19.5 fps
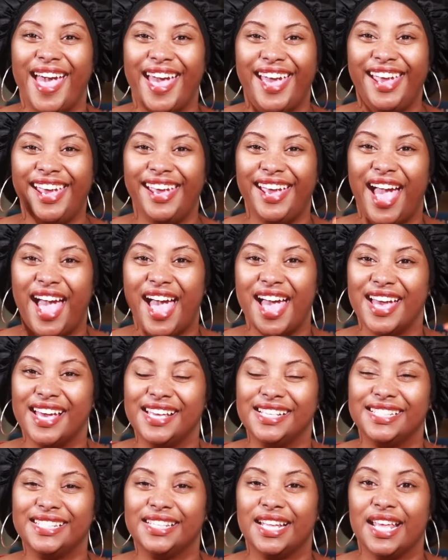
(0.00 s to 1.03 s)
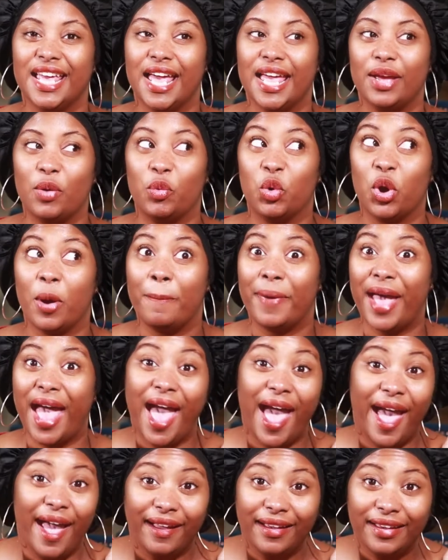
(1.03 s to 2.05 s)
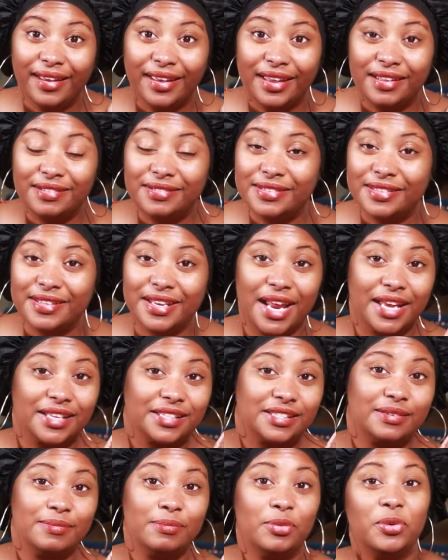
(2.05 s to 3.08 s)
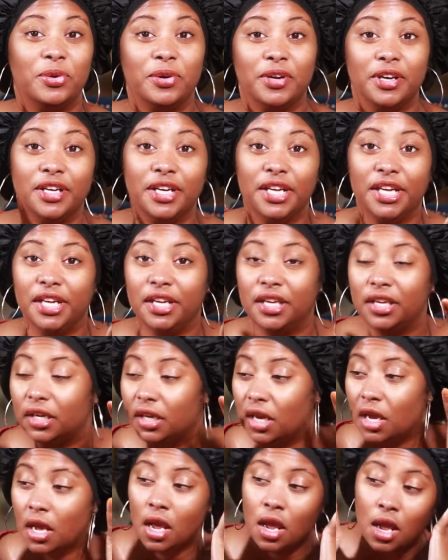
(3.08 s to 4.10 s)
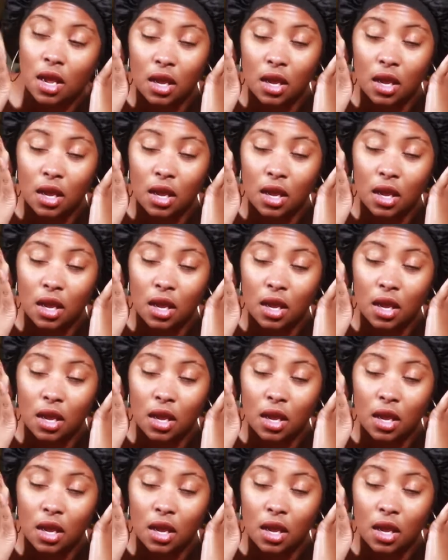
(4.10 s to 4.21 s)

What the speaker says: Hey guys, we're back. It's the next morning.